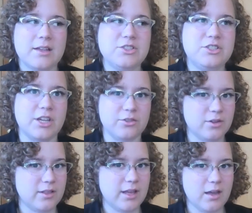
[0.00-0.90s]

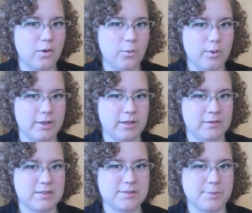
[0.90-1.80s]
Generally, a woman
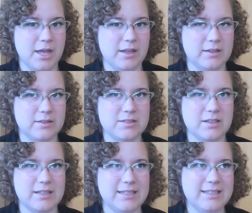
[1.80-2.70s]
spends
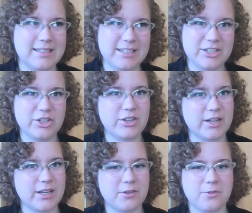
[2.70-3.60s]

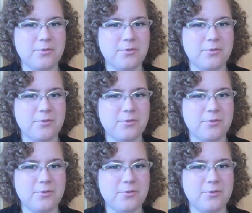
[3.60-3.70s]
nearing